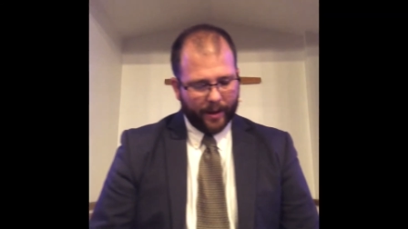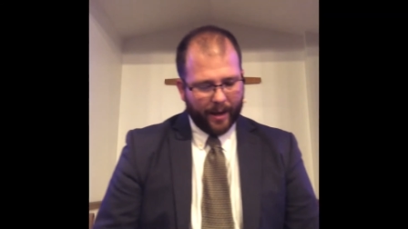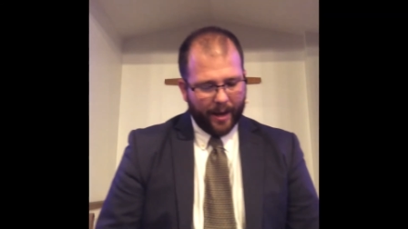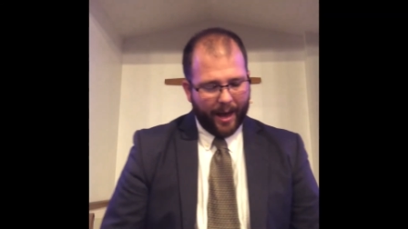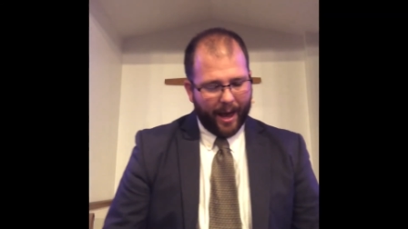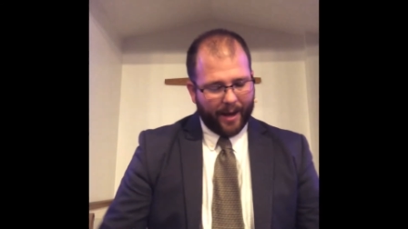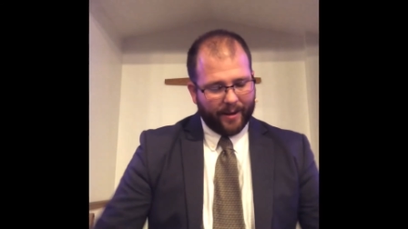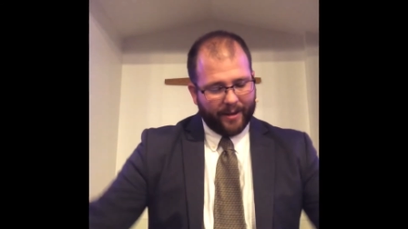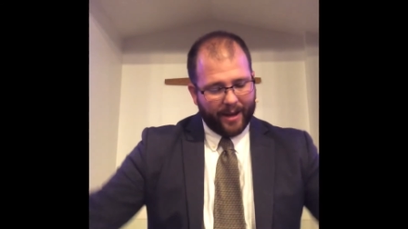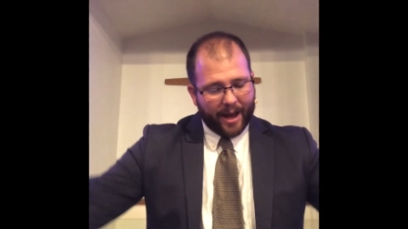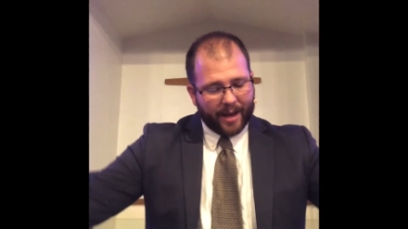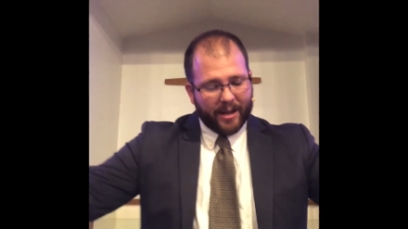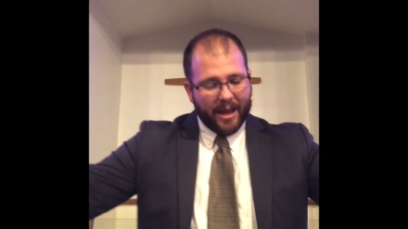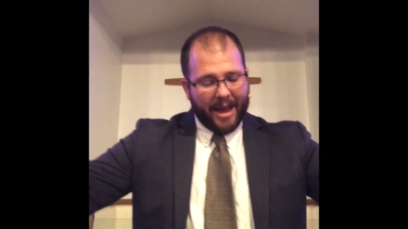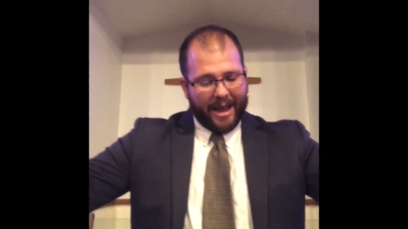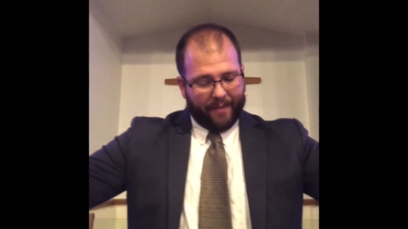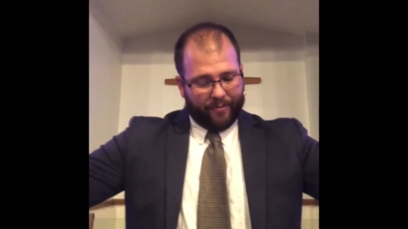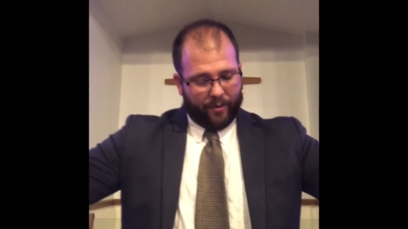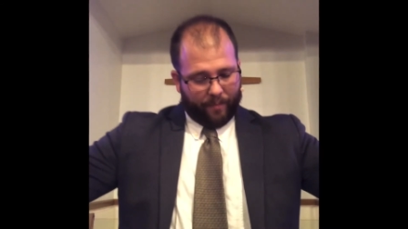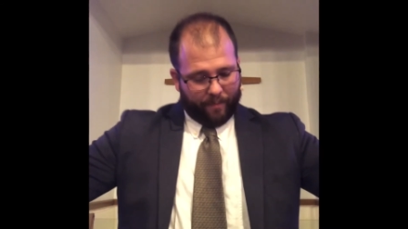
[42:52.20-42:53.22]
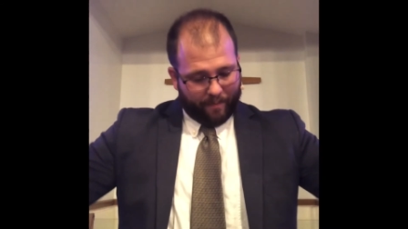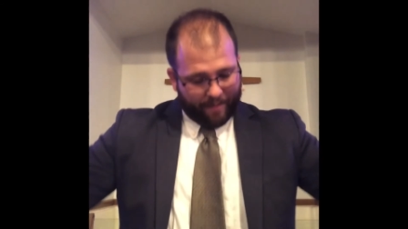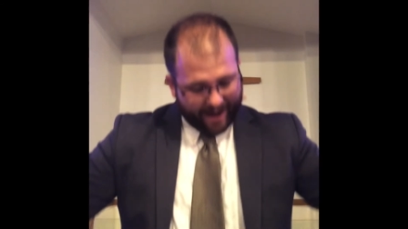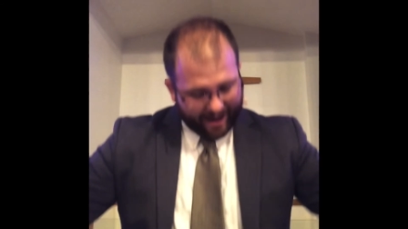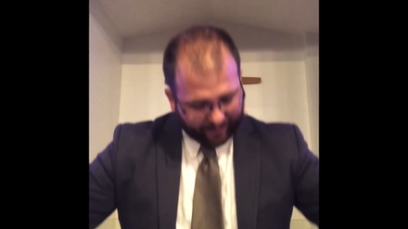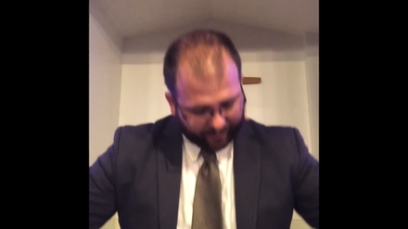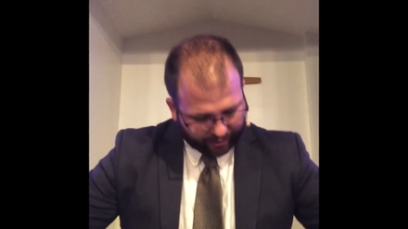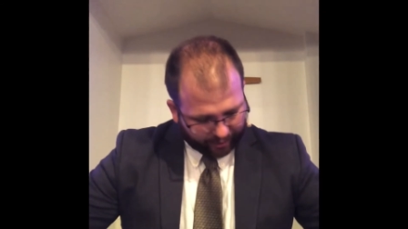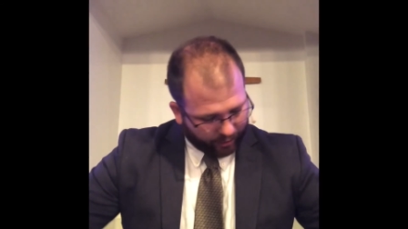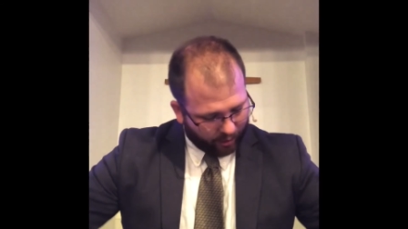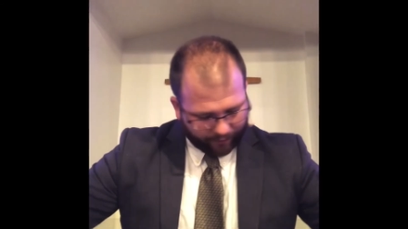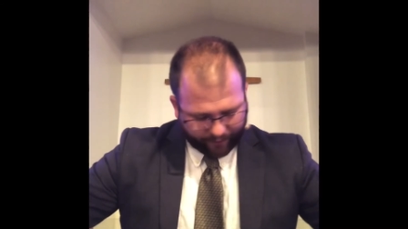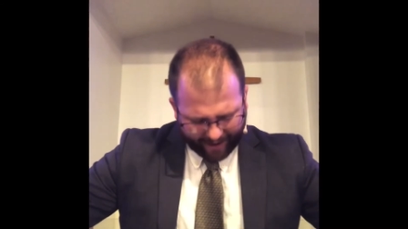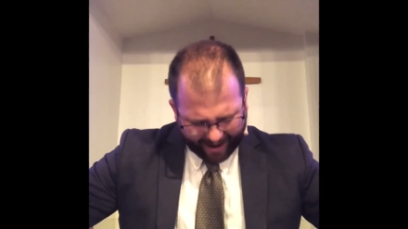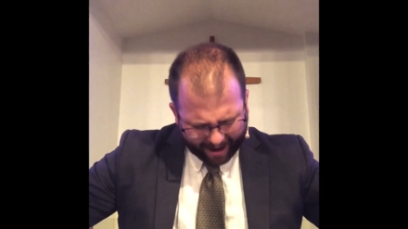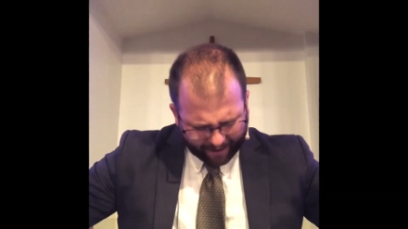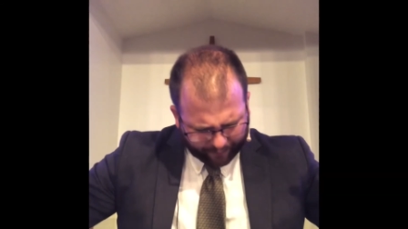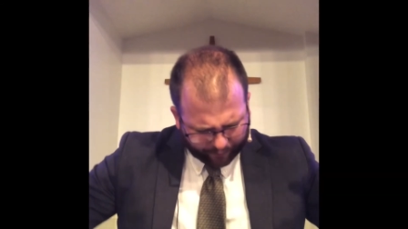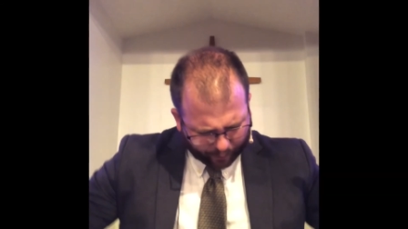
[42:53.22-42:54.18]
And yet, in the midst of
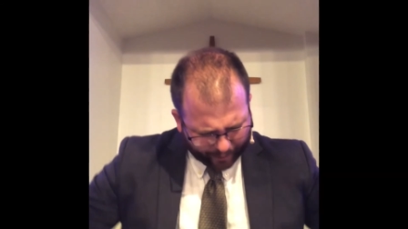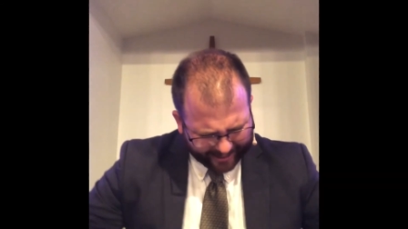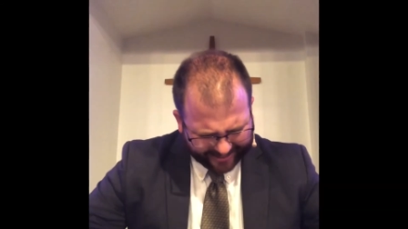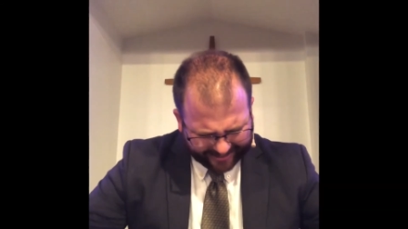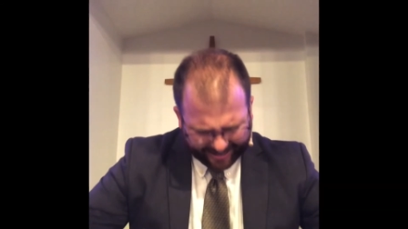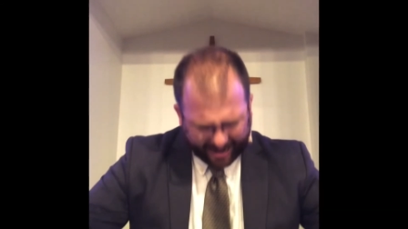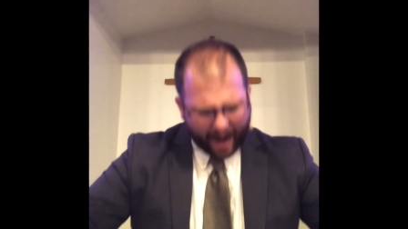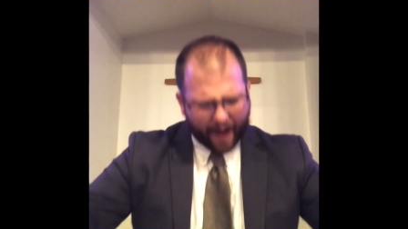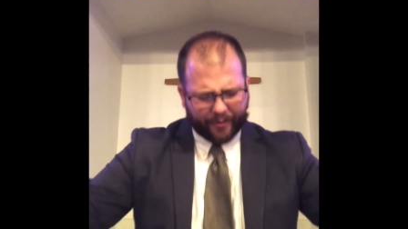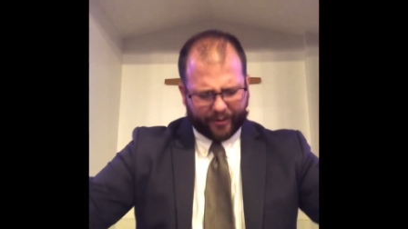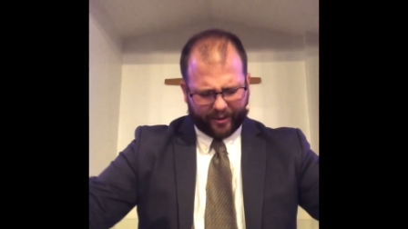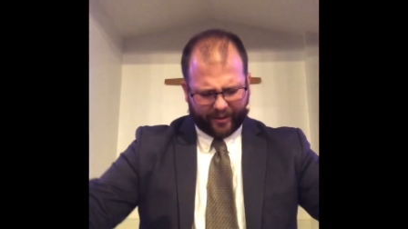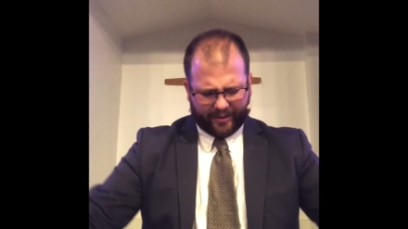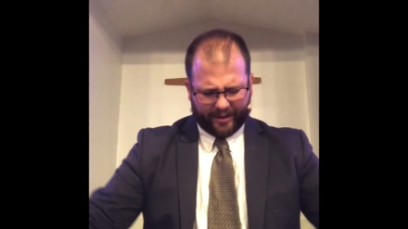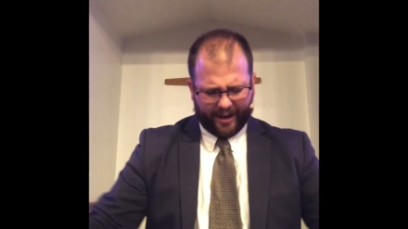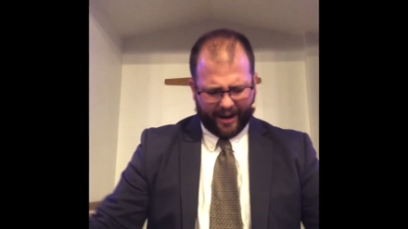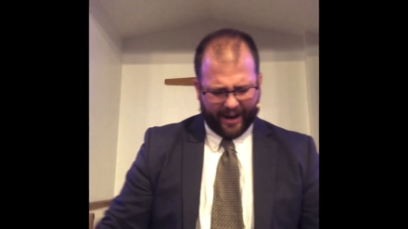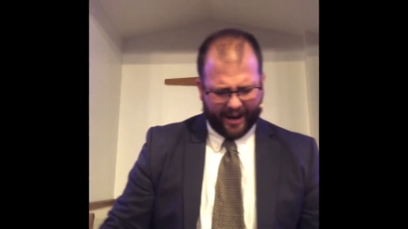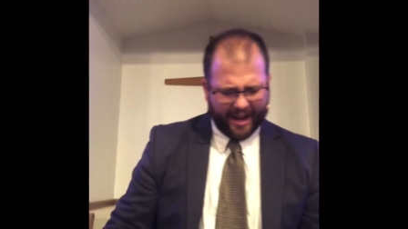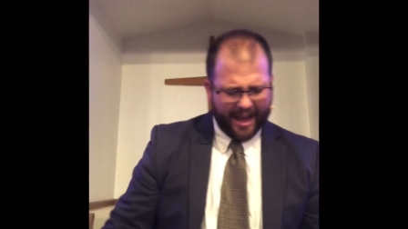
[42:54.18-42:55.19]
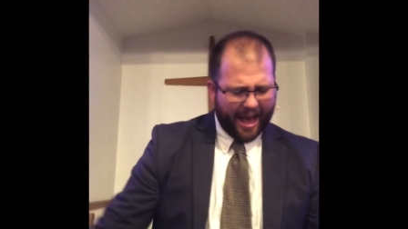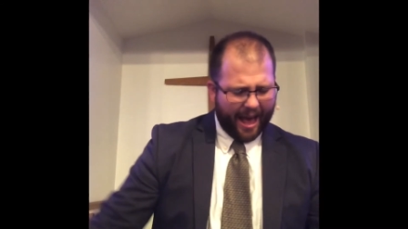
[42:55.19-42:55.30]
every death day,